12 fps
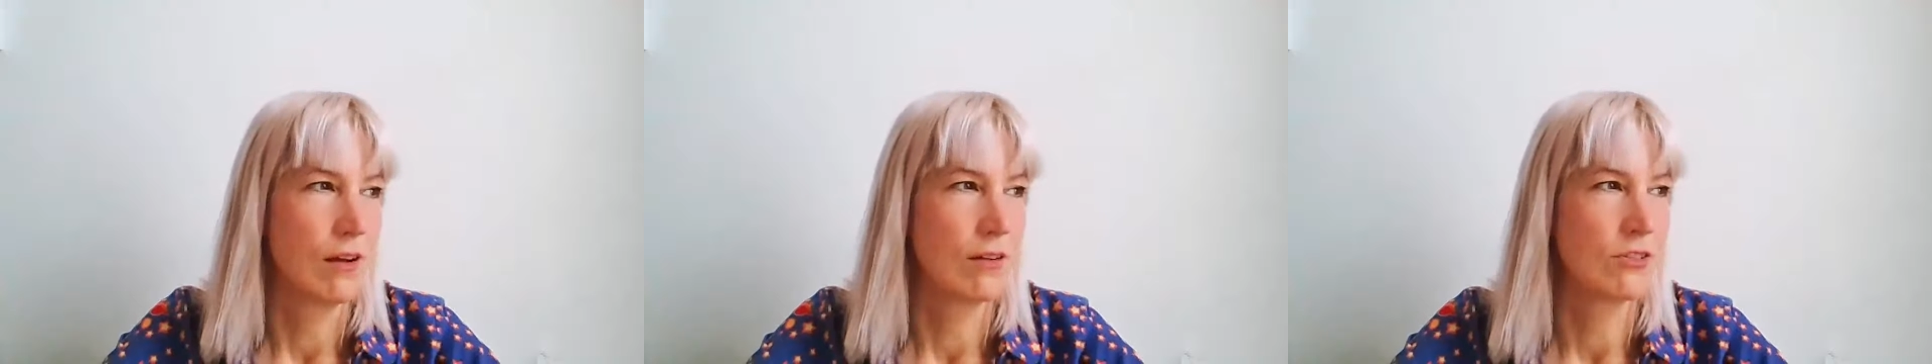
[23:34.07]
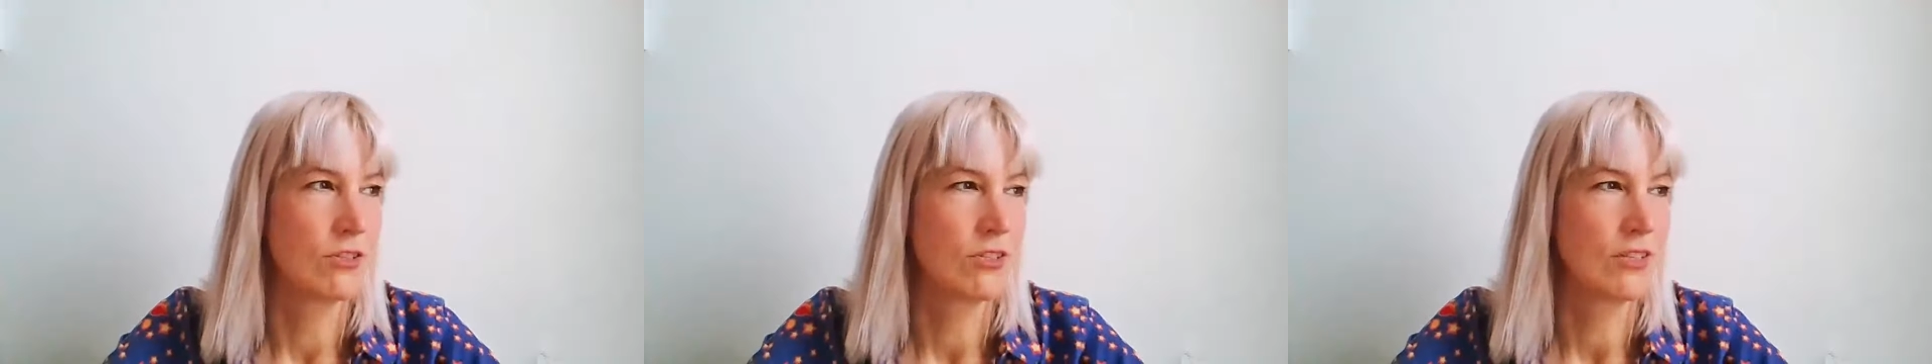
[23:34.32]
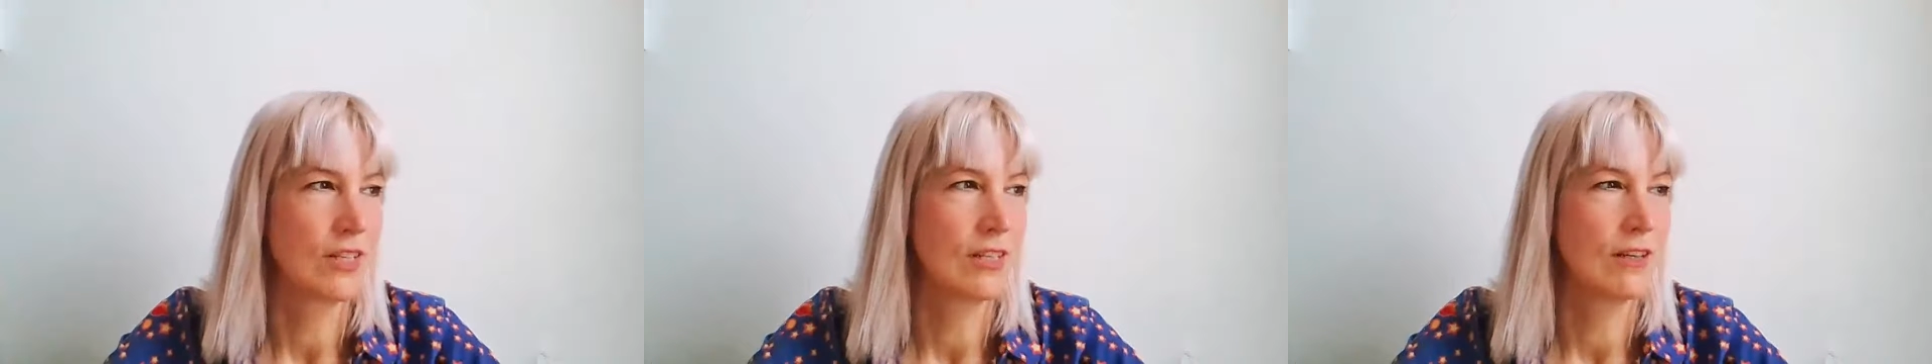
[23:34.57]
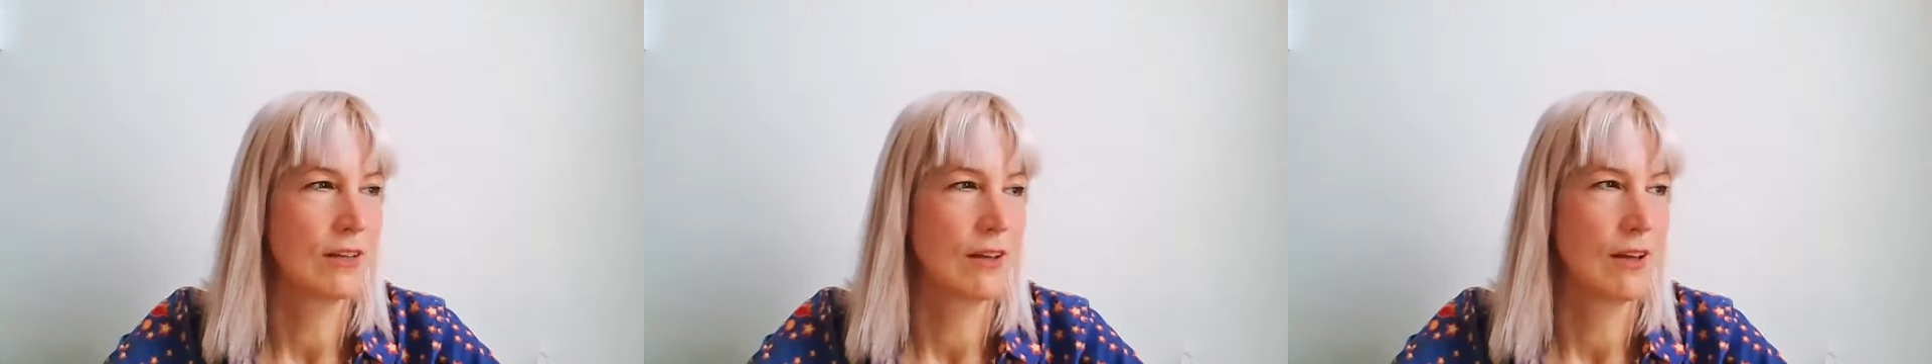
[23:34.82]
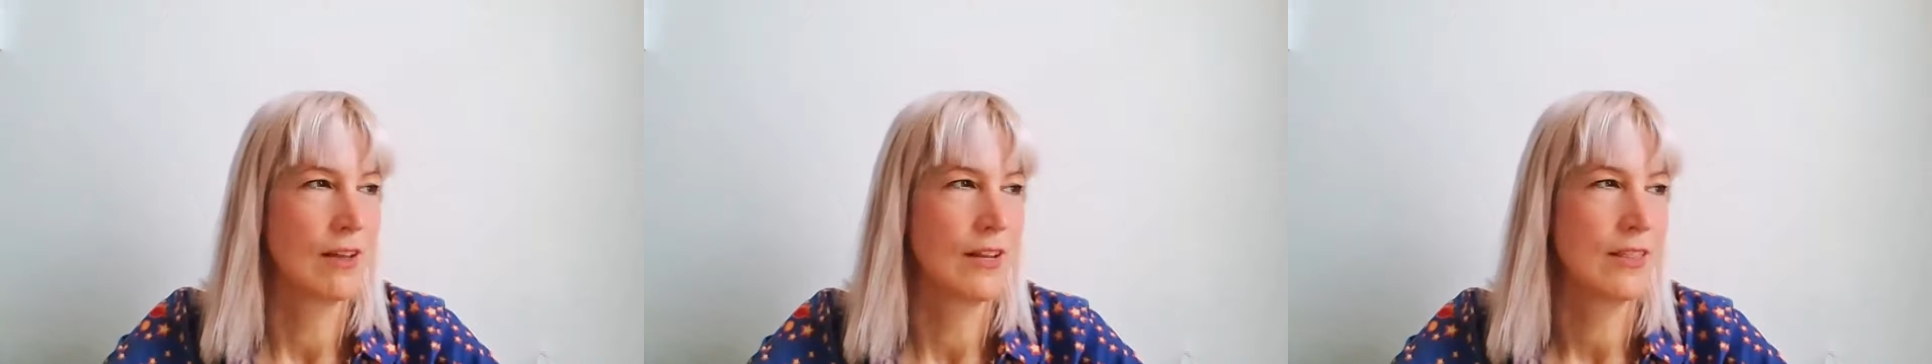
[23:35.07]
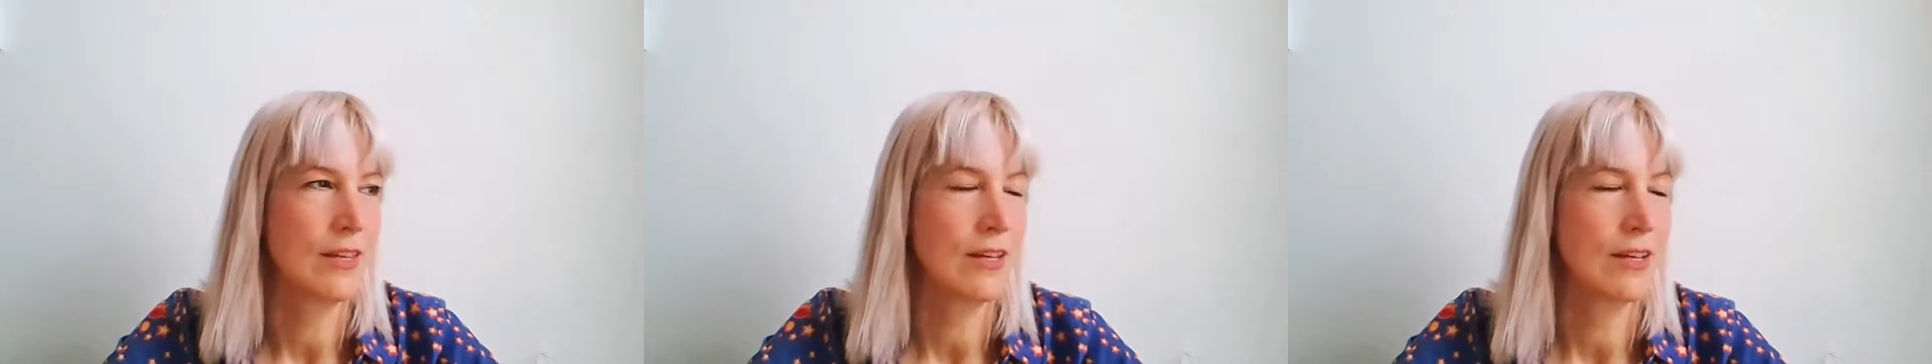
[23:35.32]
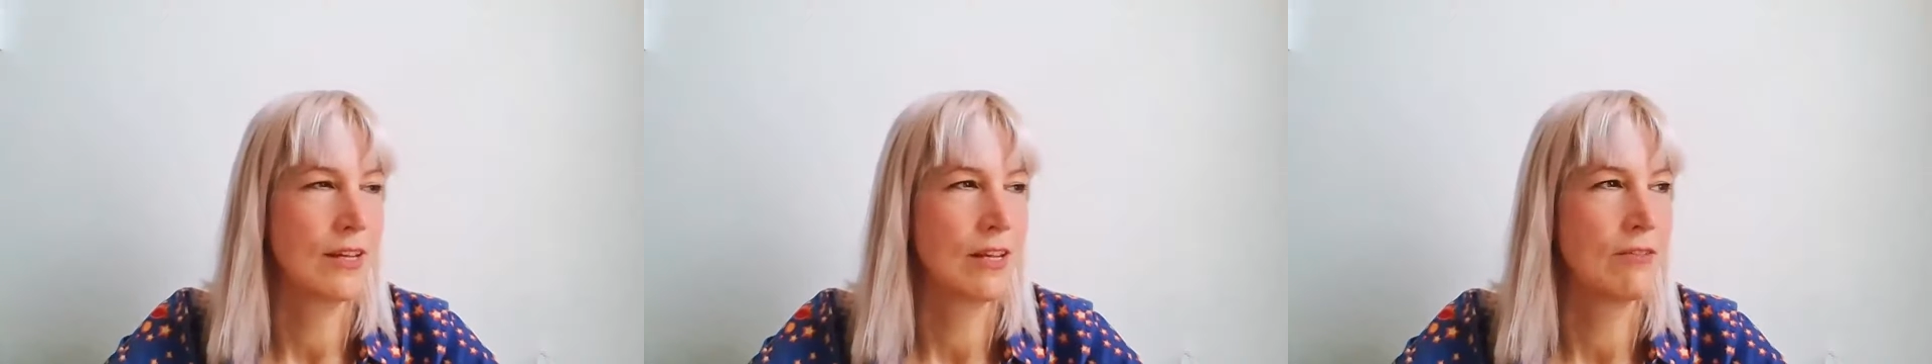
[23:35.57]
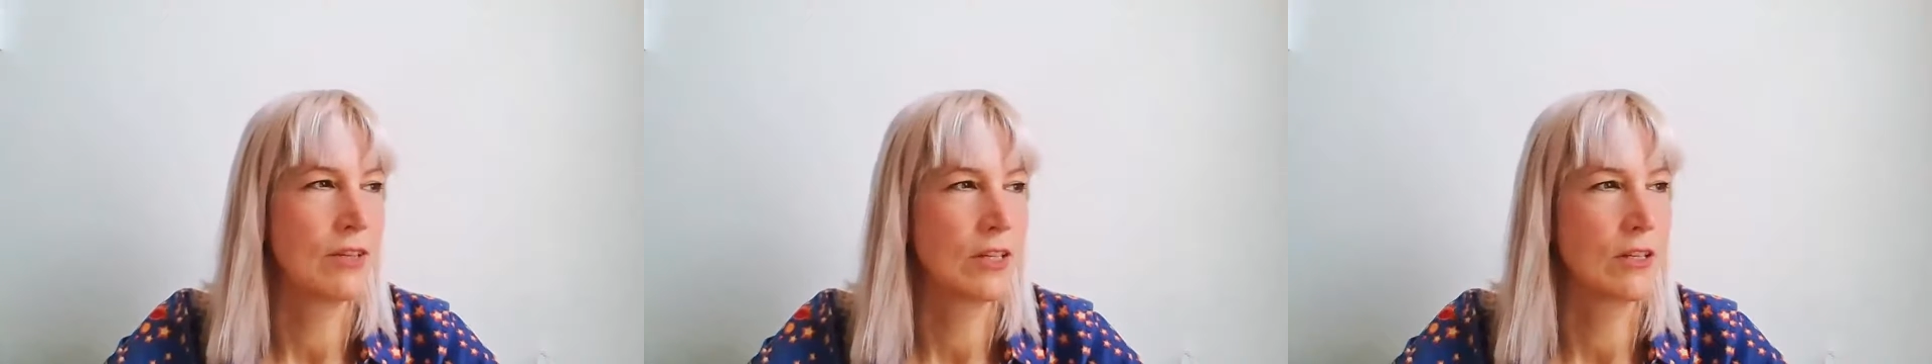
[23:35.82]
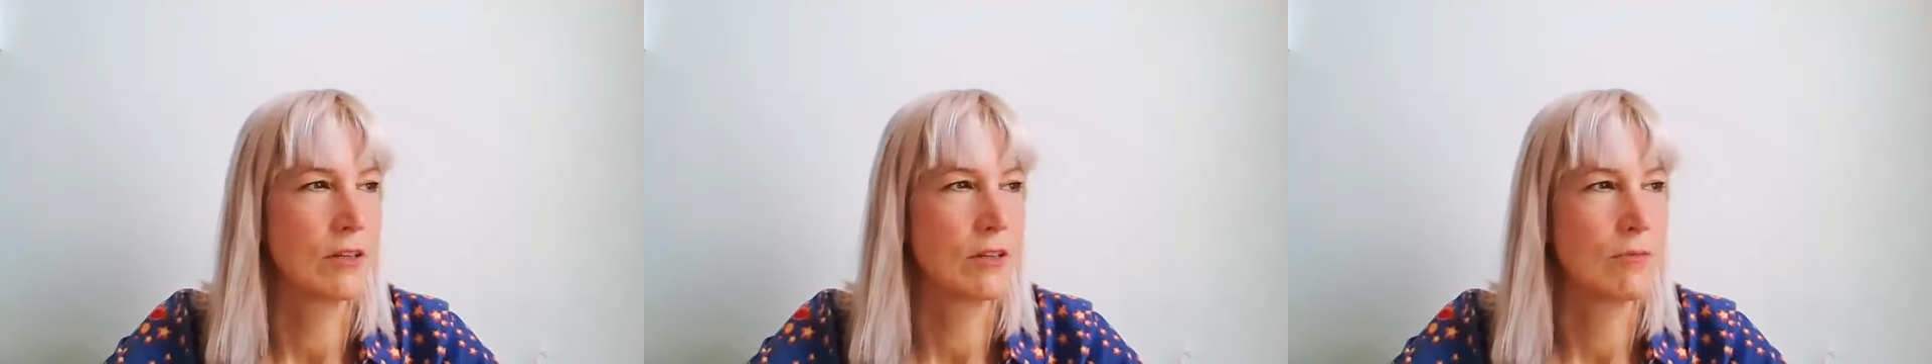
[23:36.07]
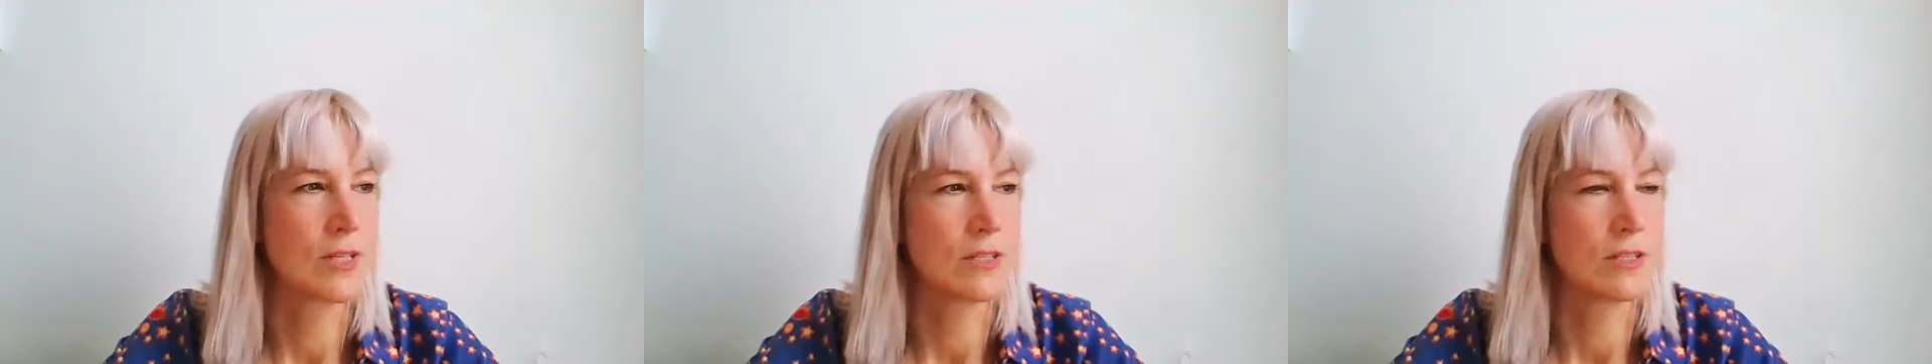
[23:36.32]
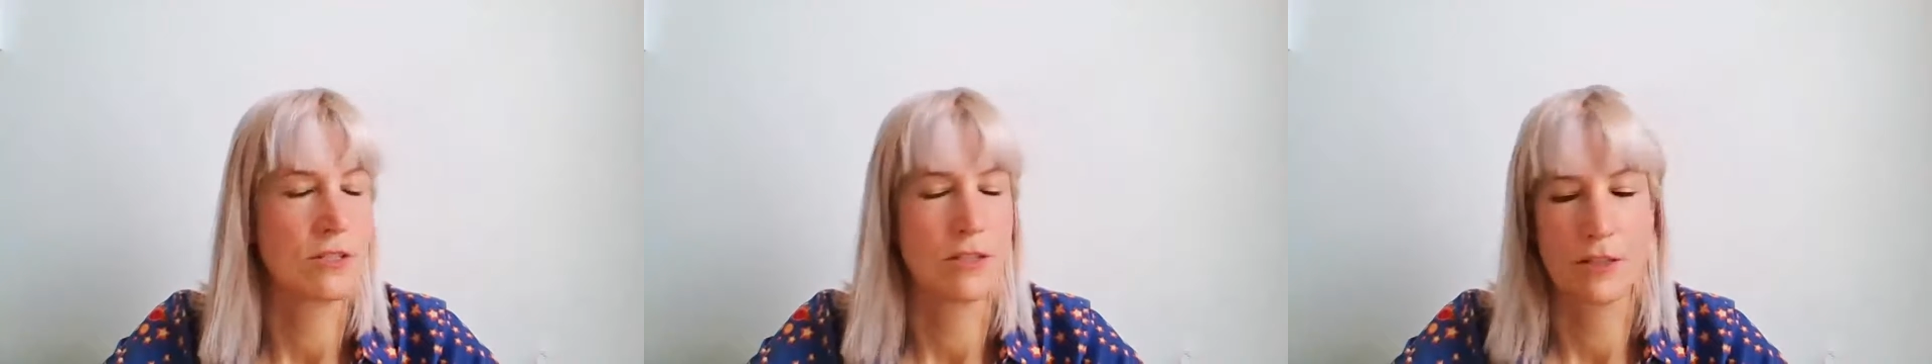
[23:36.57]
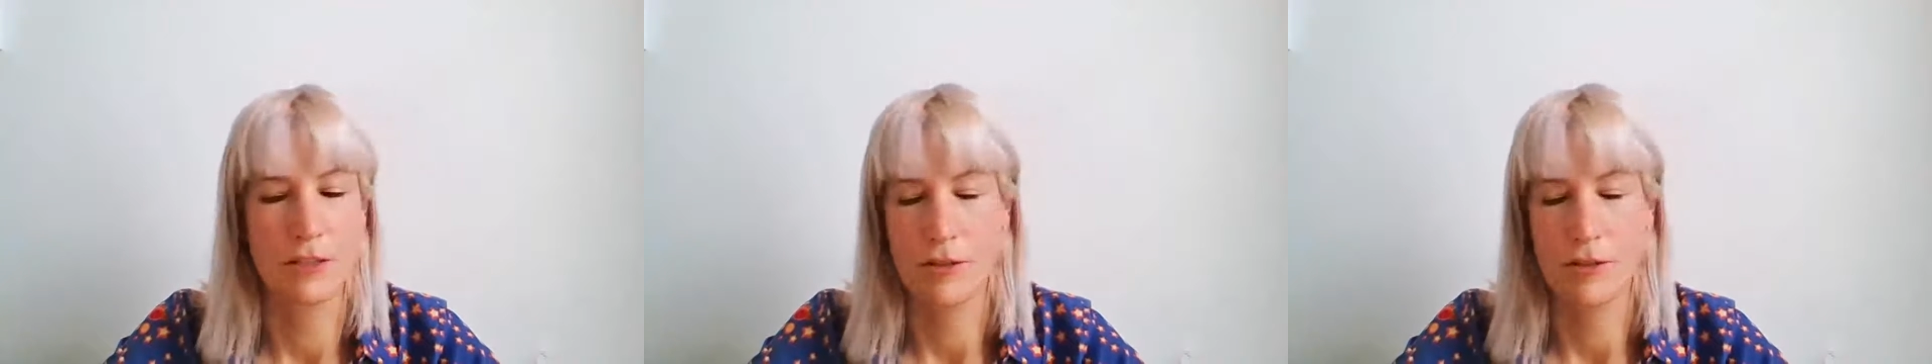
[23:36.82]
I'll just like, and I think I gave like a good message at the